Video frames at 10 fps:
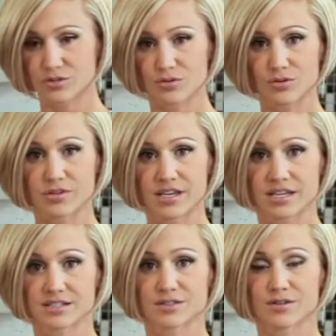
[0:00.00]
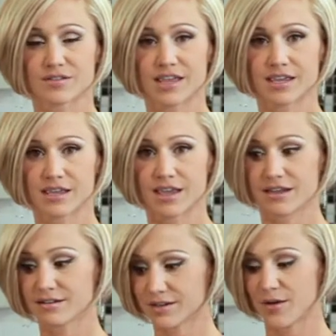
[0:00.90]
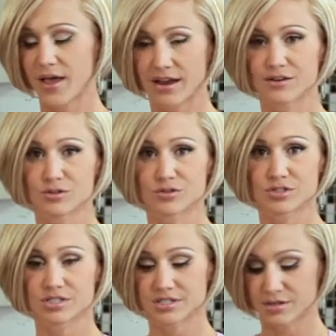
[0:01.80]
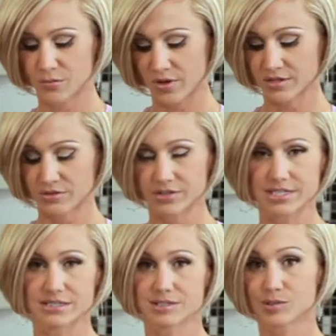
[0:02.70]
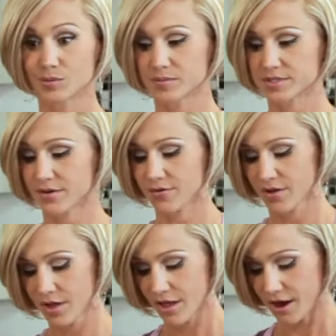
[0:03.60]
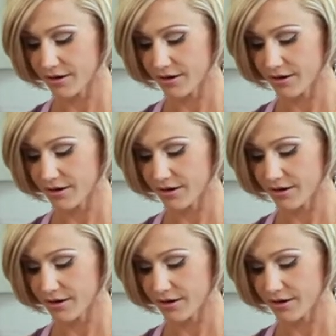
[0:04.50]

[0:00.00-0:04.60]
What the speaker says: little things so that they can get added nutrition in one little easy scoop. So, all